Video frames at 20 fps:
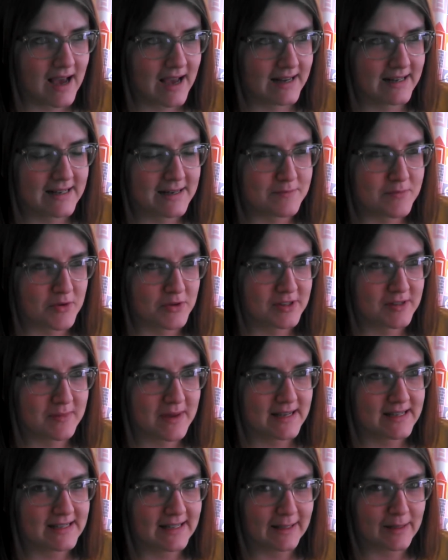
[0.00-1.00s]
did most of
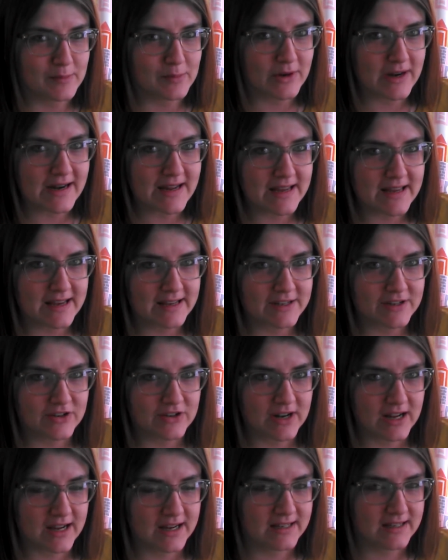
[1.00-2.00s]
my celebrating
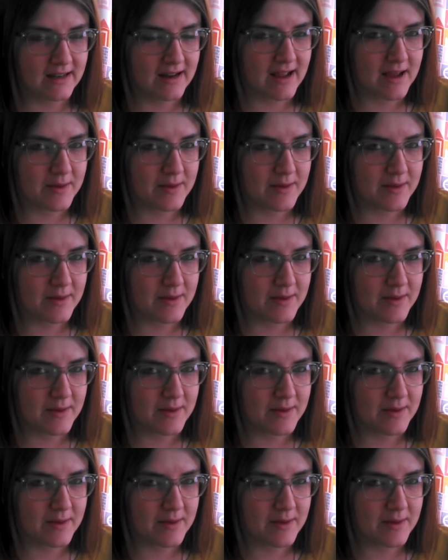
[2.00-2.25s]
yesterday. Today